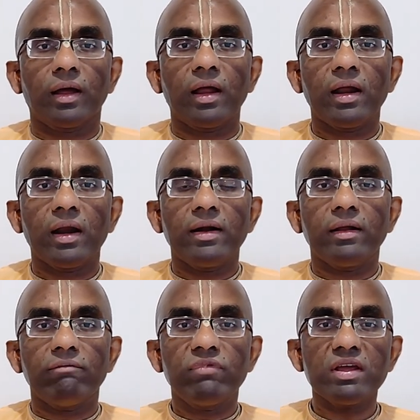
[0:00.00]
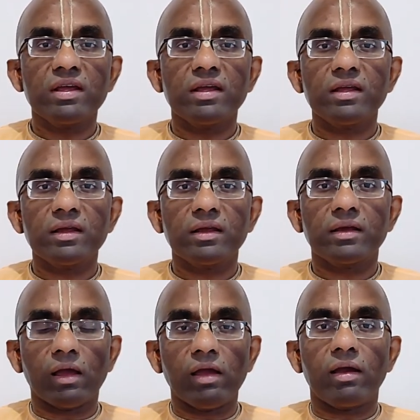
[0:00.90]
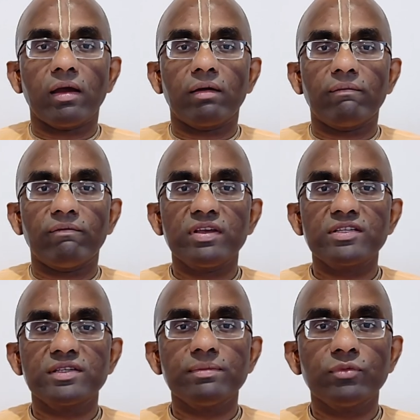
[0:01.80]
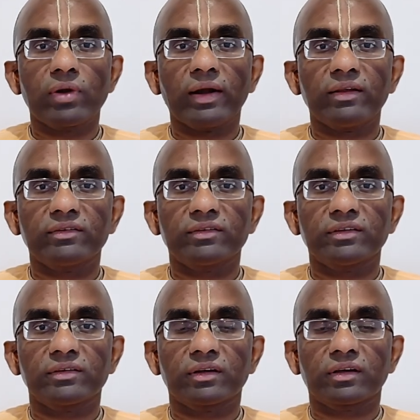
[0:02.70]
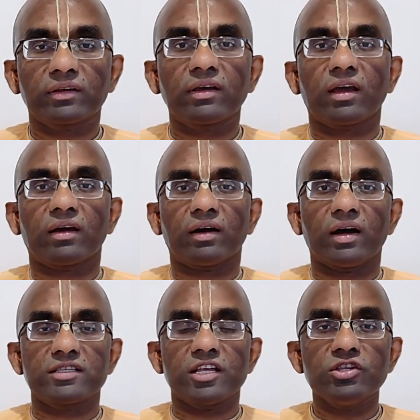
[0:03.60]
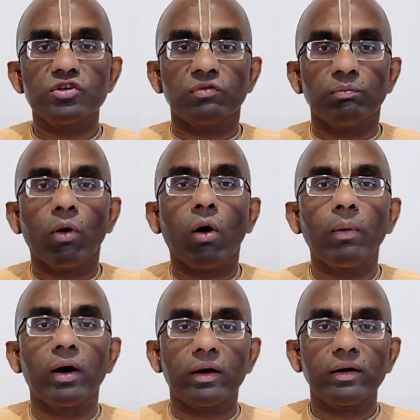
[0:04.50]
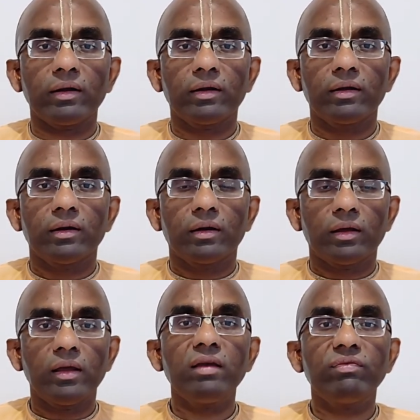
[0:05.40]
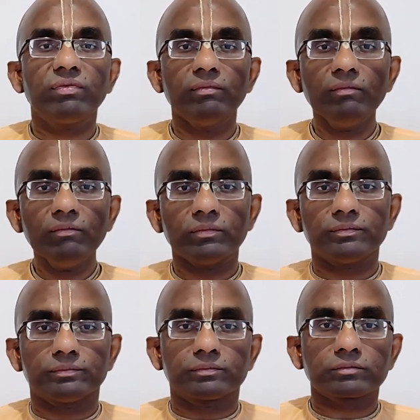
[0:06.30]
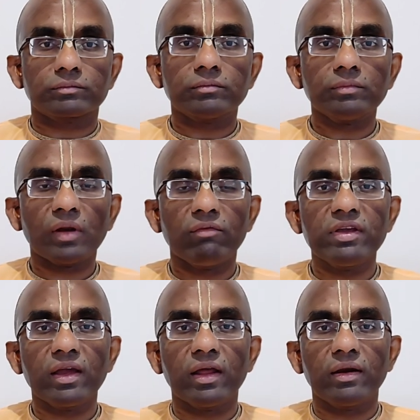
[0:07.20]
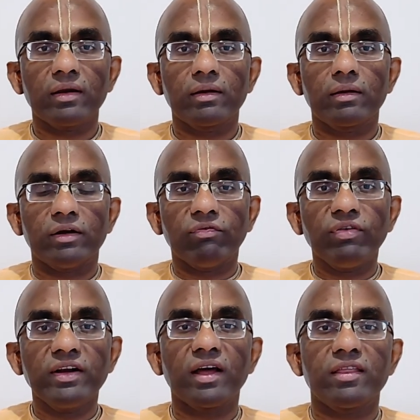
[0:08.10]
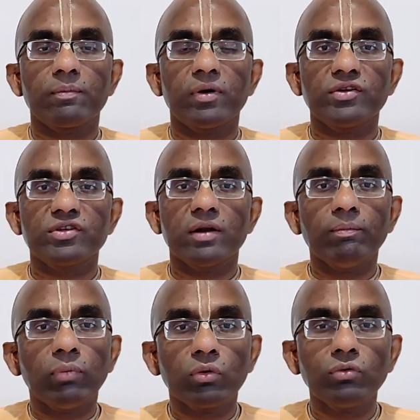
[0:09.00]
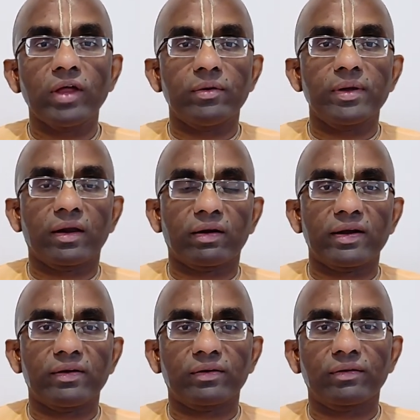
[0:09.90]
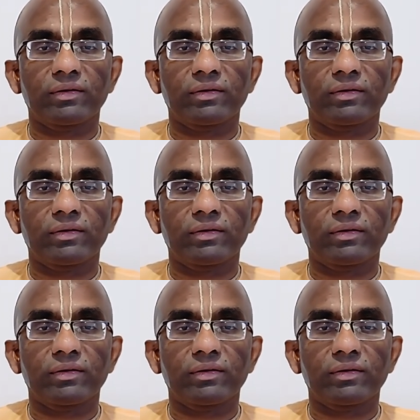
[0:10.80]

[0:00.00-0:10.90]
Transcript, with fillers: And we seem to get a kick, a sense of power, if we can defeat the other person and prove that we are right.